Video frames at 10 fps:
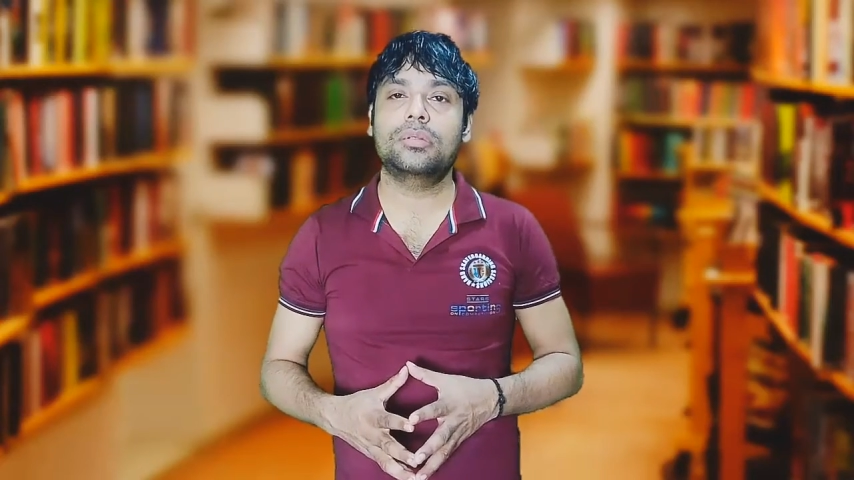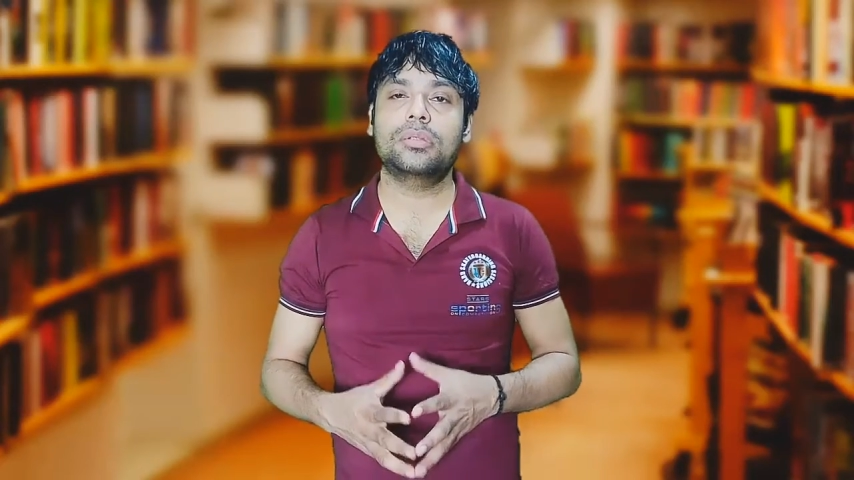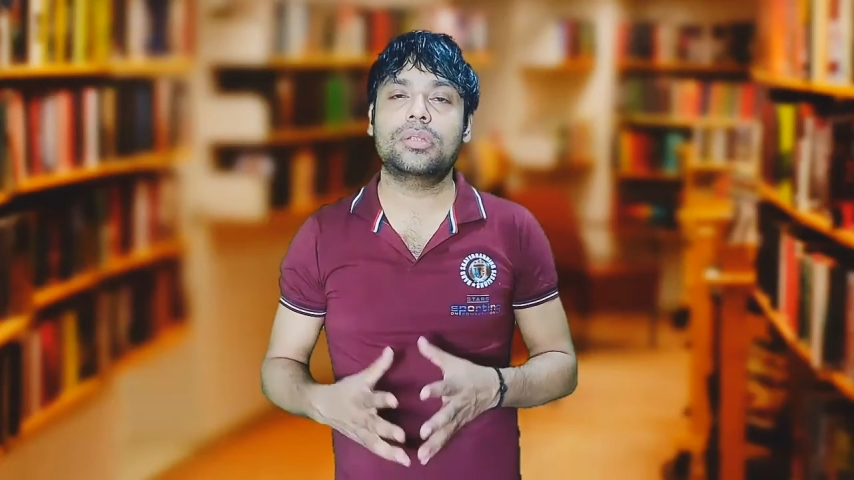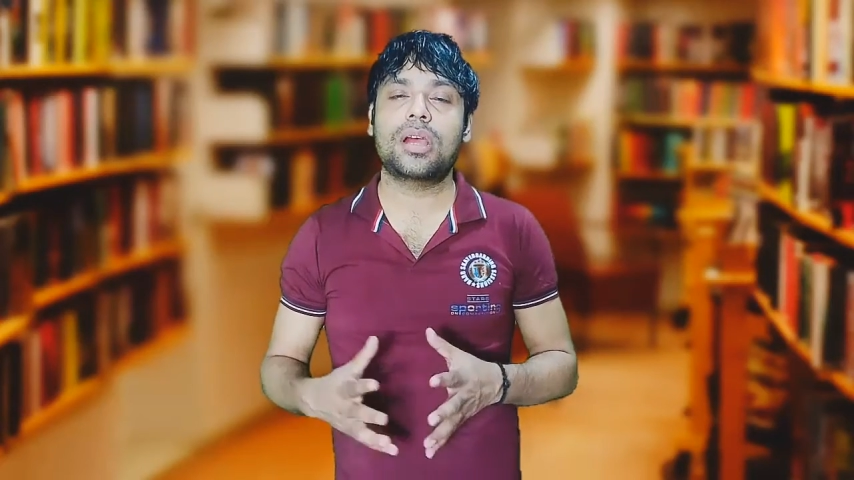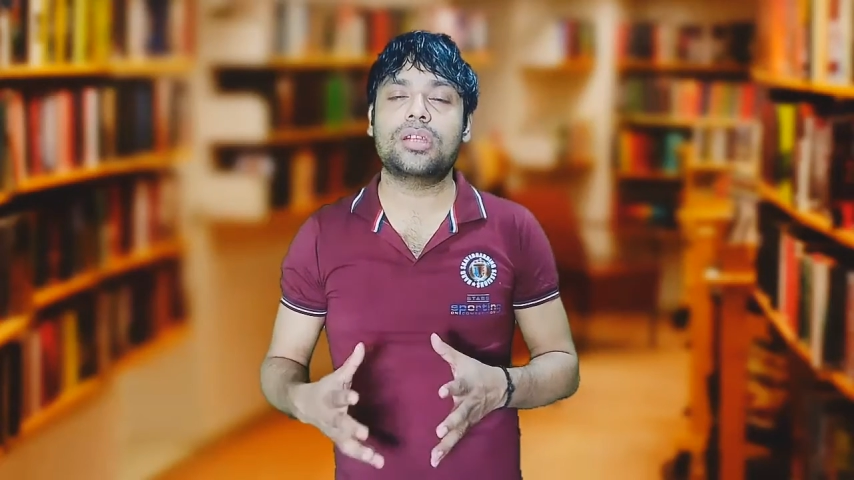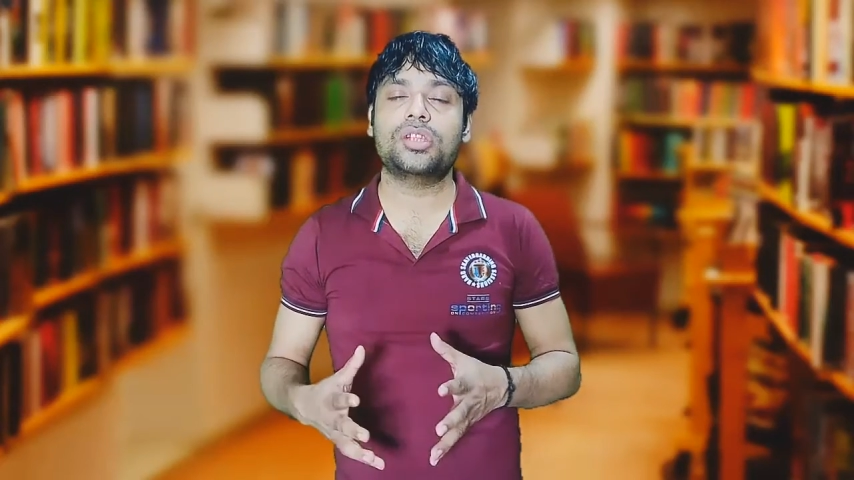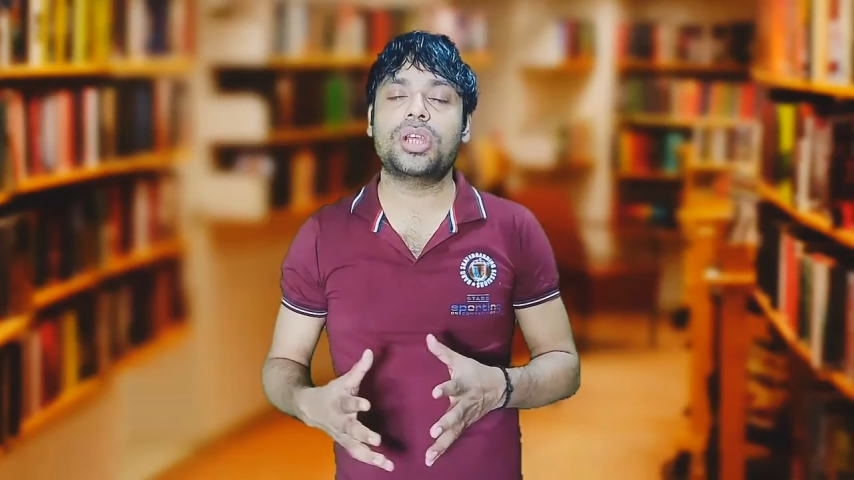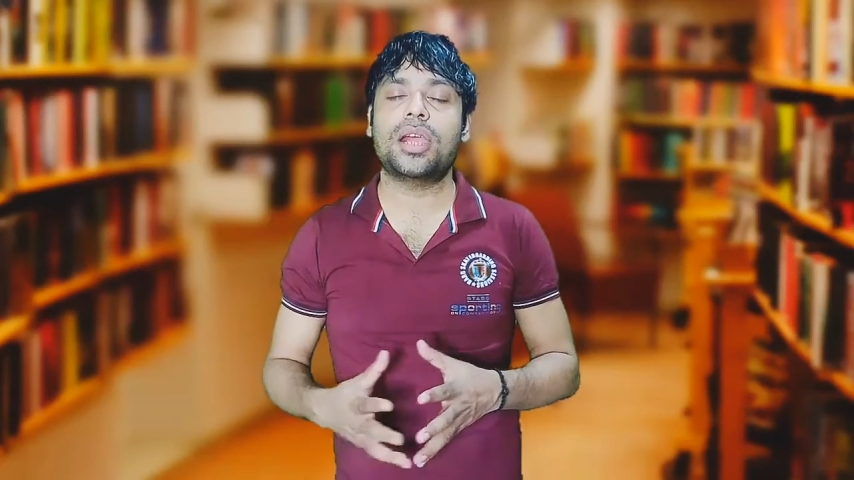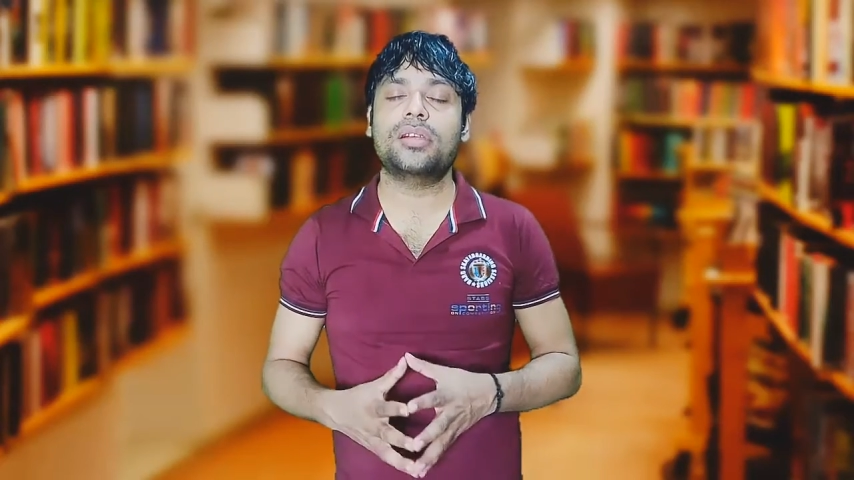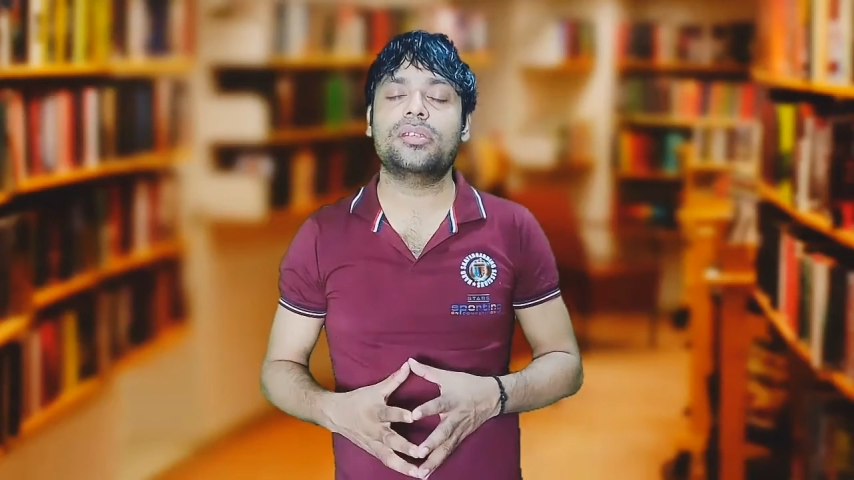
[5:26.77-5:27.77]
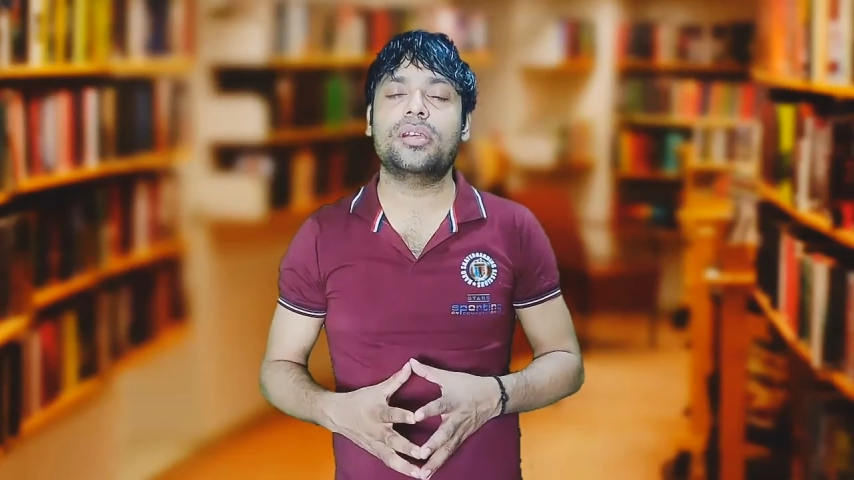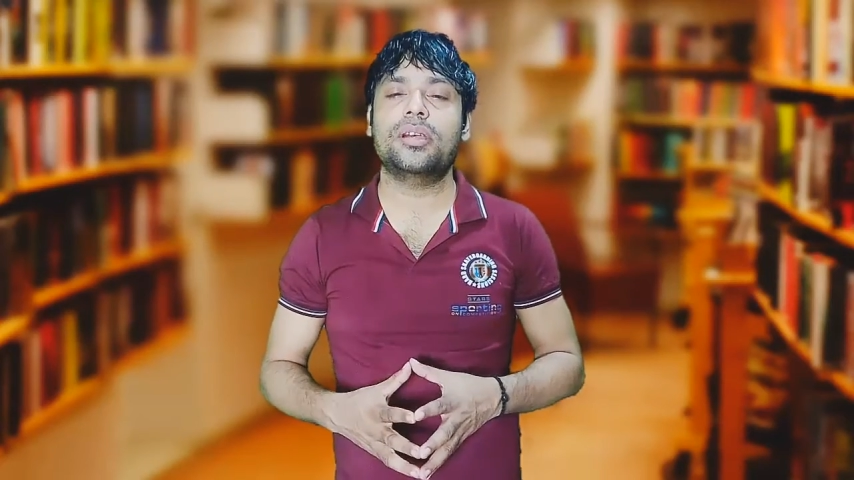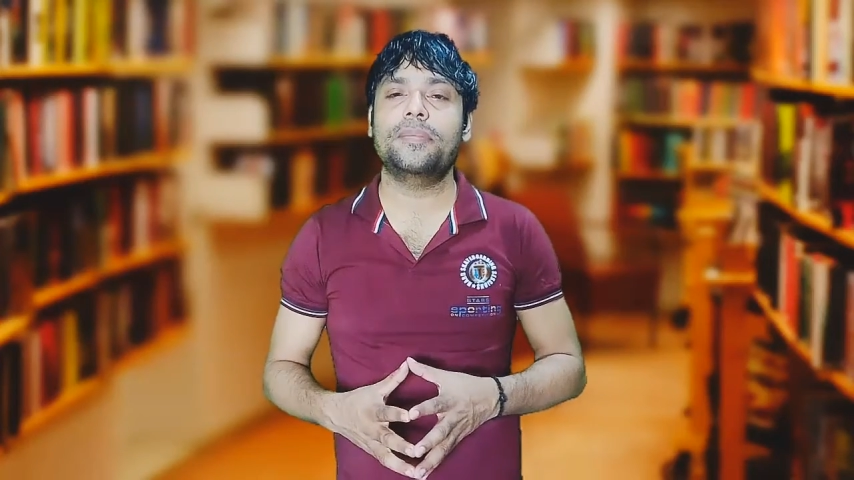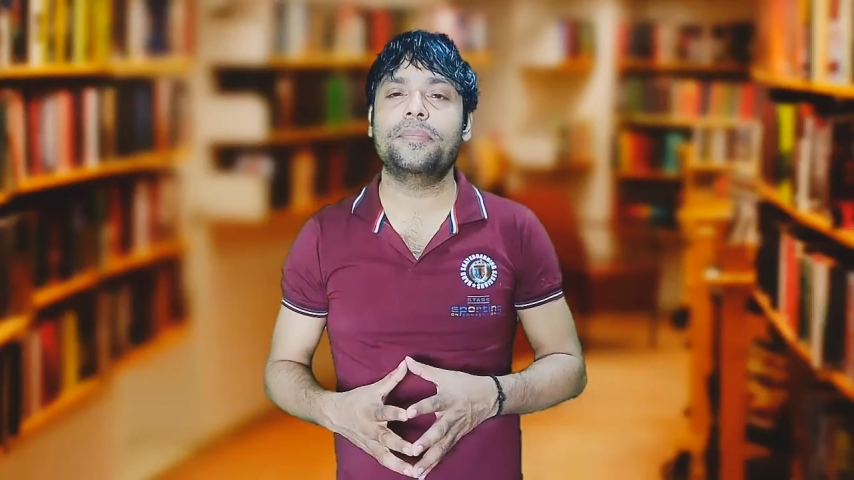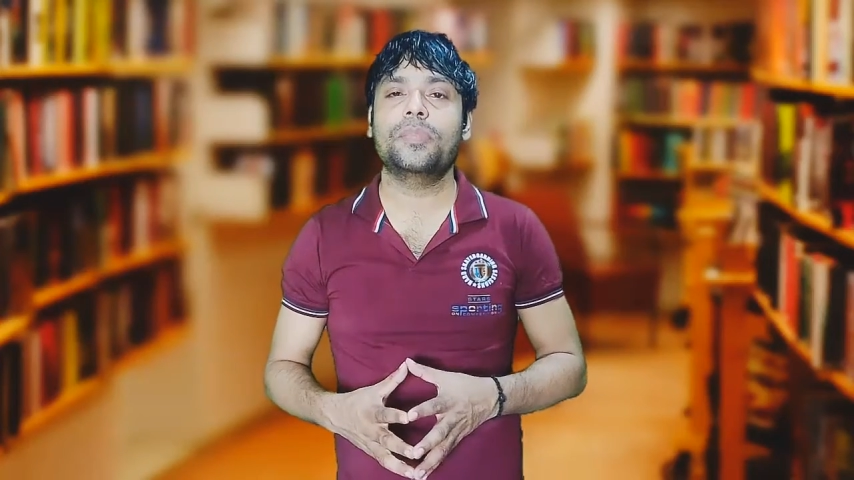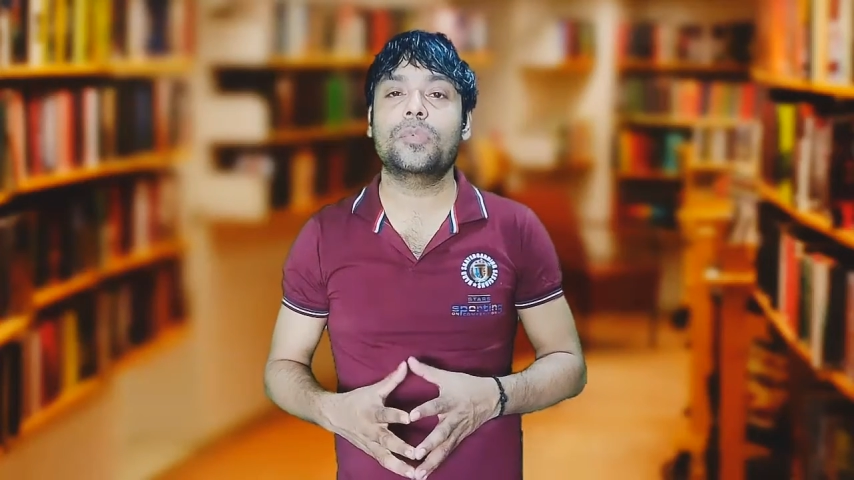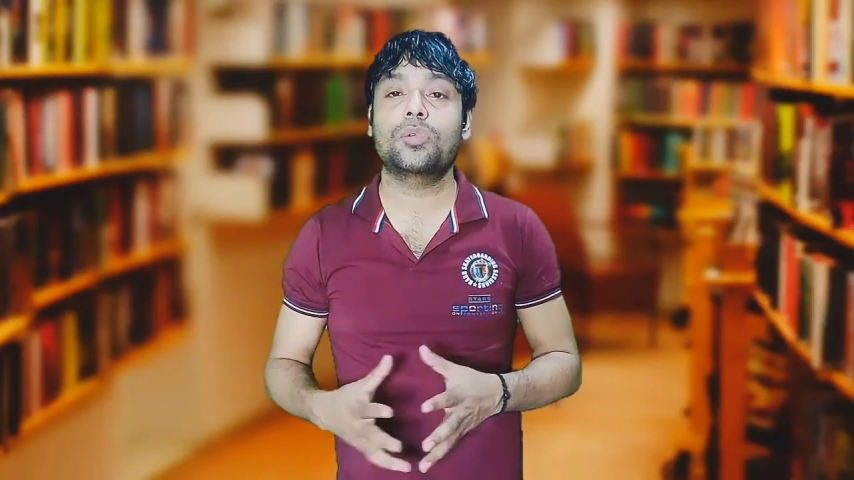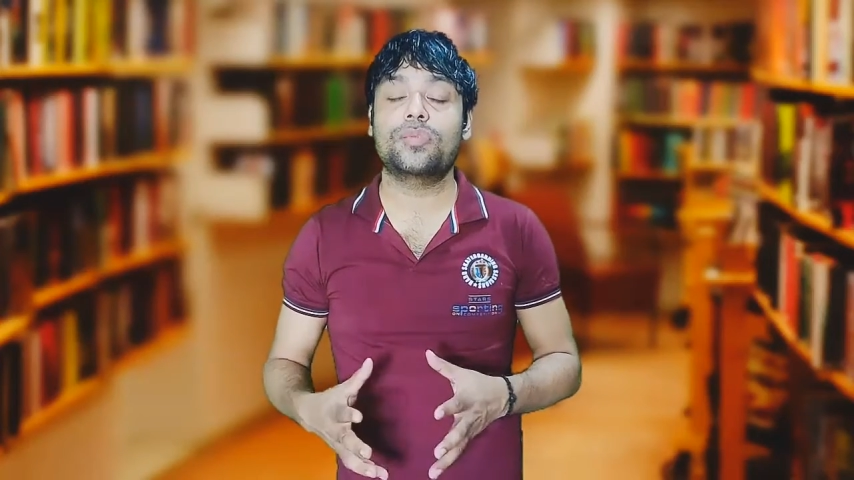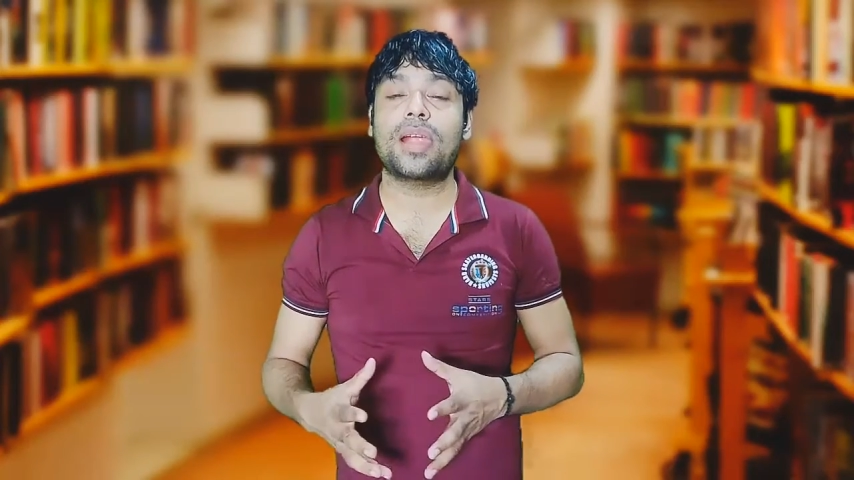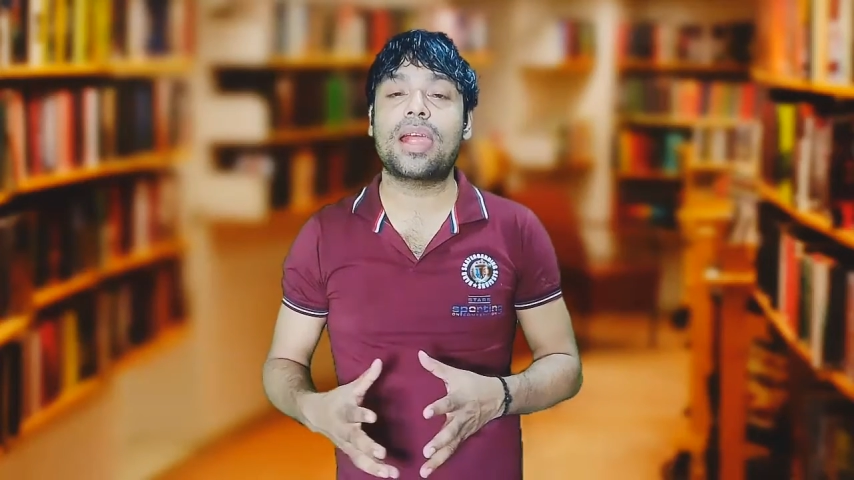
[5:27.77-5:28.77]
such as
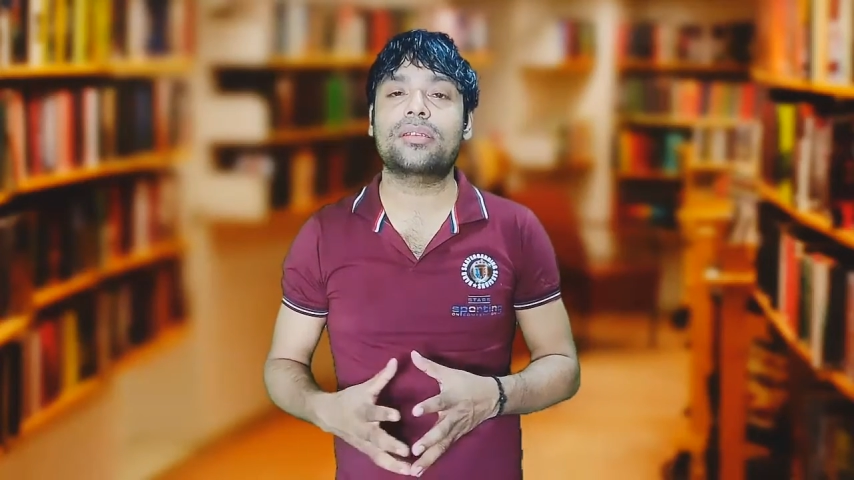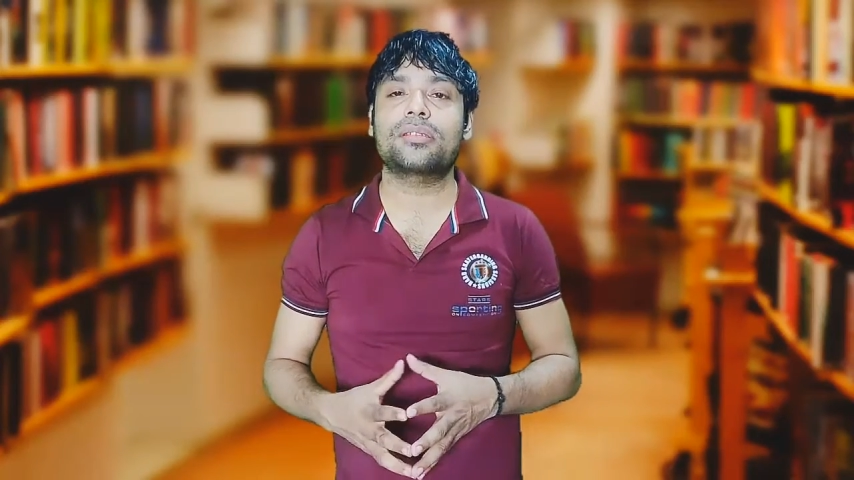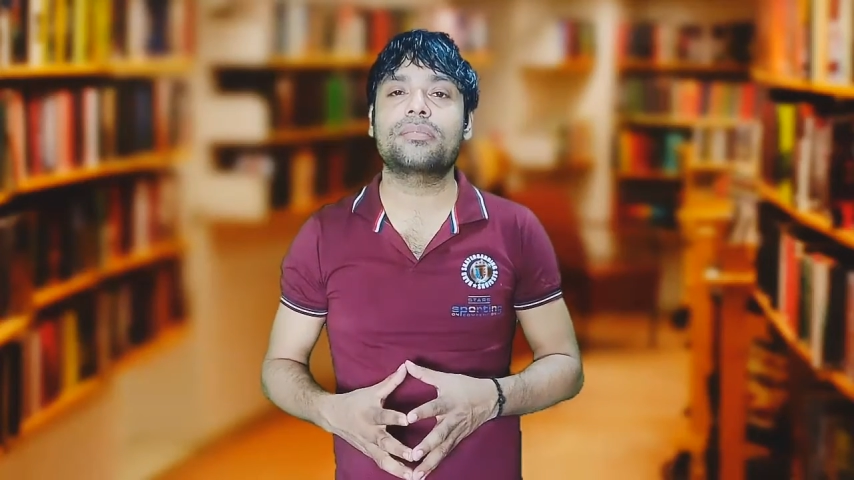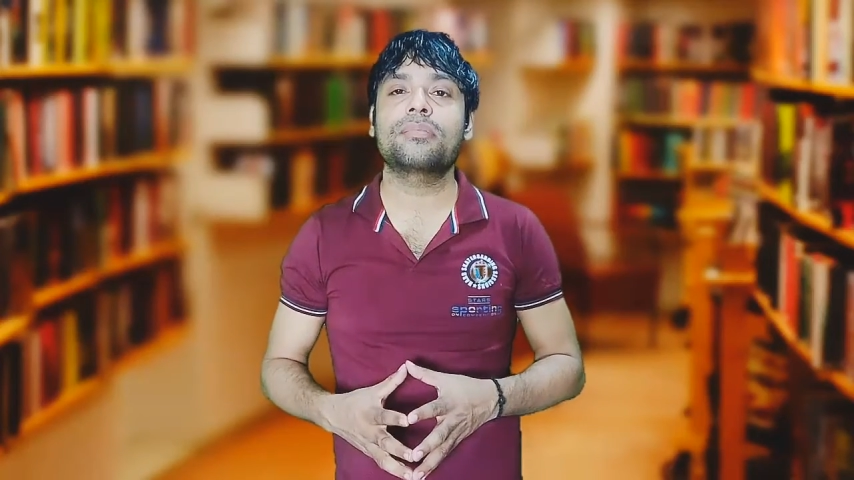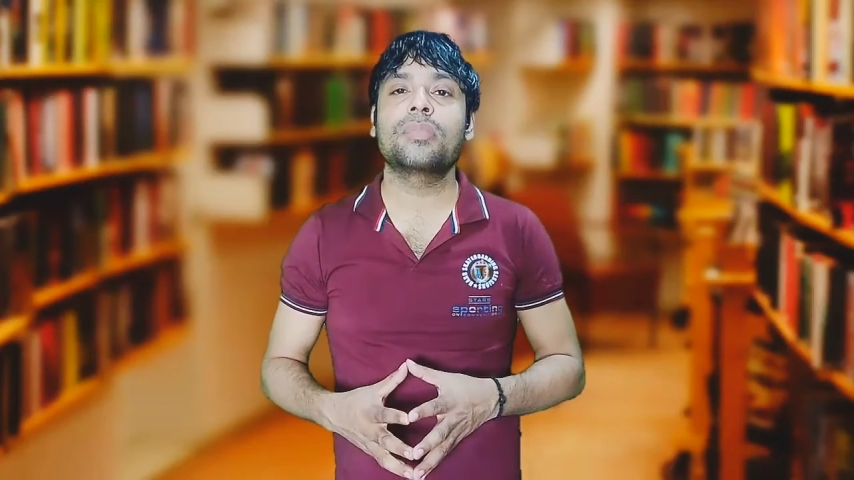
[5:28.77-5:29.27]
contracts,